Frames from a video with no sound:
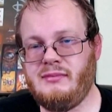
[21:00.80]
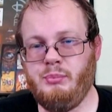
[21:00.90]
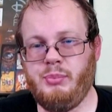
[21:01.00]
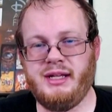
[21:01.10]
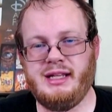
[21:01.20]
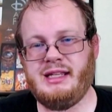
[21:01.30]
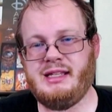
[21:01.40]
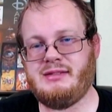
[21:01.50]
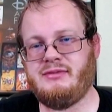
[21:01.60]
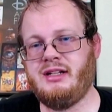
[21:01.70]
But
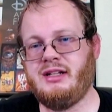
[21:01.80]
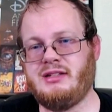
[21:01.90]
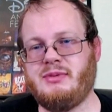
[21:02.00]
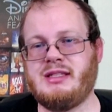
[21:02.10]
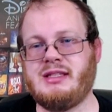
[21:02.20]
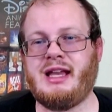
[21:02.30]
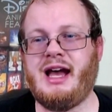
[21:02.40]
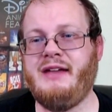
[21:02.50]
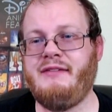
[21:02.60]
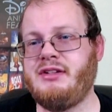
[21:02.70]
it's one of those ones like
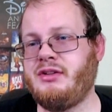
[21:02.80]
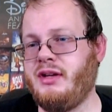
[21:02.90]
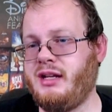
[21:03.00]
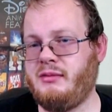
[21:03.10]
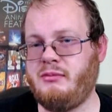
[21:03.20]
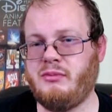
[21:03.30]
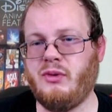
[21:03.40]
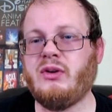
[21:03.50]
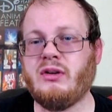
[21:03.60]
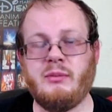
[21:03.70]
I've enjoyed it
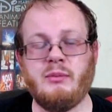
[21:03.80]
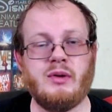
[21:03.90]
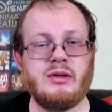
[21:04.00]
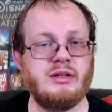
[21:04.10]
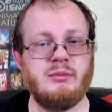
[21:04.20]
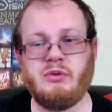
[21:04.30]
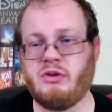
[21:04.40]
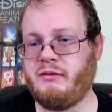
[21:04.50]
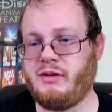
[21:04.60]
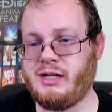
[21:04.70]
more and more the
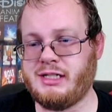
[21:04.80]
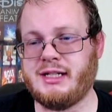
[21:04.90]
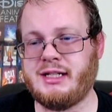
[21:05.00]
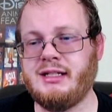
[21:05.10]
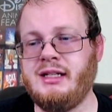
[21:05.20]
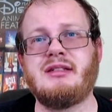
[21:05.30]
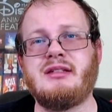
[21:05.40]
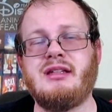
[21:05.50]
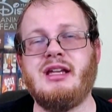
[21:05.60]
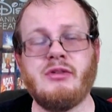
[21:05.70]
more I've watched it.
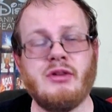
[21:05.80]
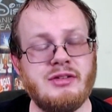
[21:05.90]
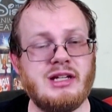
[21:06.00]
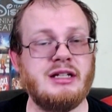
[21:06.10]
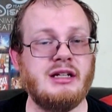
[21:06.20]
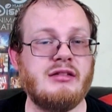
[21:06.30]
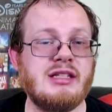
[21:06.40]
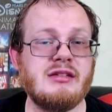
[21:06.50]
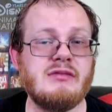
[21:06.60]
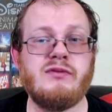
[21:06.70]
It grows on you.
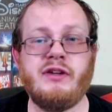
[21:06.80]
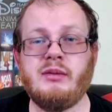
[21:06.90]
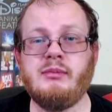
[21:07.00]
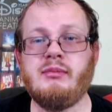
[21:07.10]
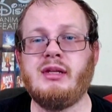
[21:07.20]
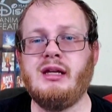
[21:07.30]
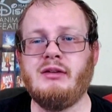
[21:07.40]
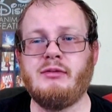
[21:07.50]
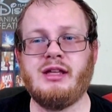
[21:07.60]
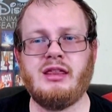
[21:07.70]
It's a film
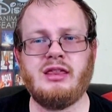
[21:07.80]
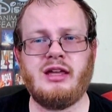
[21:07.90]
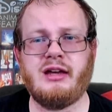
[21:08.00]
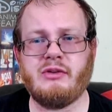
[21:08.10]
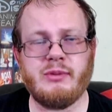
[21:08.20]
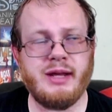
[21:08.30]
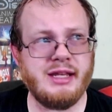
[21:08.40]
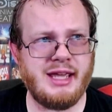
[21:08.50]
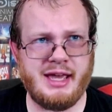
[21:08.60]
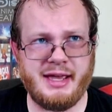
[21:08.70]
with a great
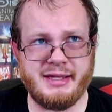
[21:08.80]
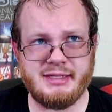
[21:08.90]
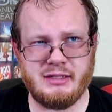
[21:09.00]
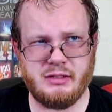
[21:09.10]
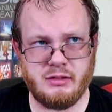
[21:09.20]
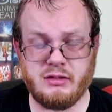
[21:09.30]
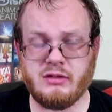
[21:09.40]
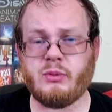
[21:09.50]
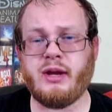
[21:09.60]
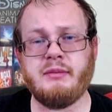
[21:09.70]
cast,
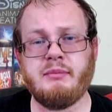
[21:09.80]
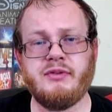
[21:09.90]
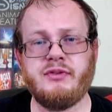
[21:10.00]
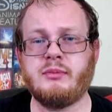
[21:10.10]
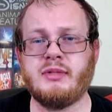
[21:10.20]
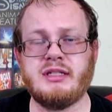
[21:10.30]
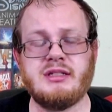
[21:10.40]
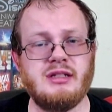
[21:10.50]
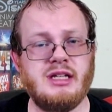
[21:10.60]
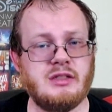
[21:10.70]
great
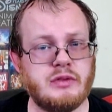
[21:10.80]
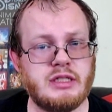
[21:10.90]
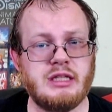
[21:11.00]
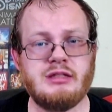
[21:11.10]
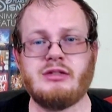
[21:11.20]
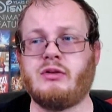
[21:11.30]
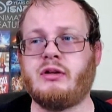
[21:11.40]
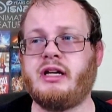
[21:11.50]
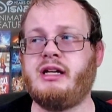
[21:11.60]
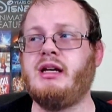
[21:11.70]
performance, interesting
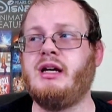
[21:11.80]
story,